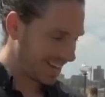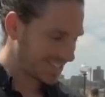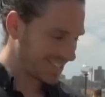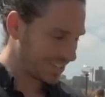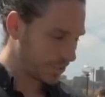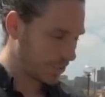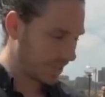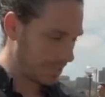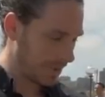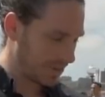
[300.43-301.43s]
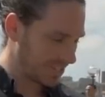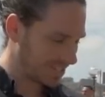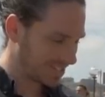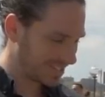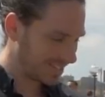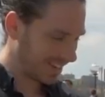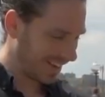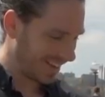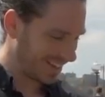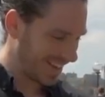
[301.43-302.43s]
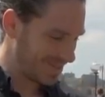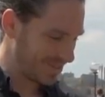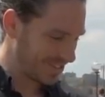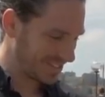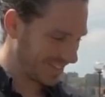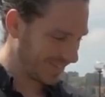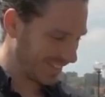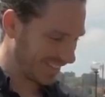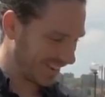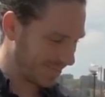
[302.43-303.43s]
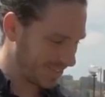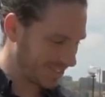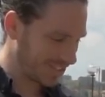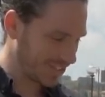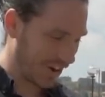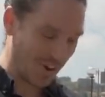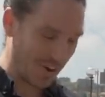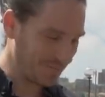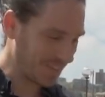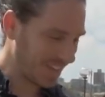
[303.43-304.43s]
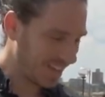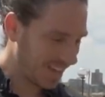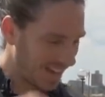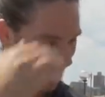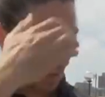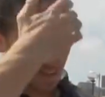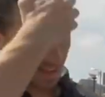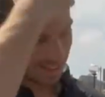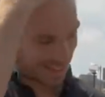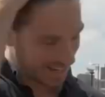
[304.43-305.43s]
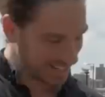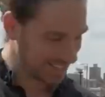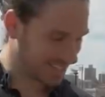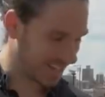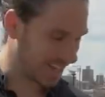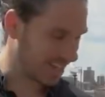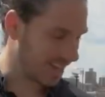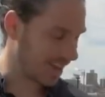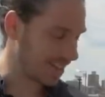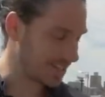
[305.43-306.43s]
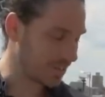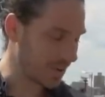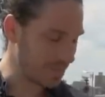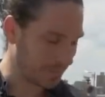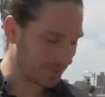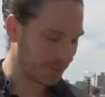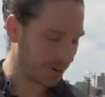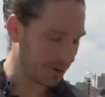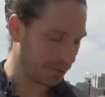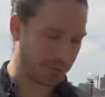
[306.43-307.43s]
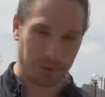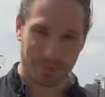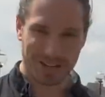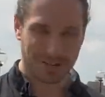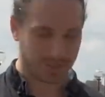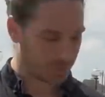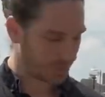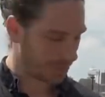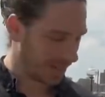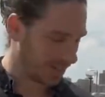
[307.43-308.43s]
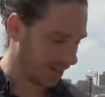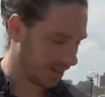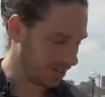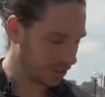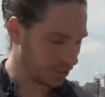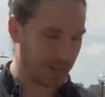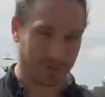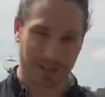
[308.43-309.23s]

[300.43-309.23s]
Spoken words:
actually, a little quickie bonus. Elaine wrote something that I wanted to show you. Elaine said, that's a great book, very informative. This was about the little love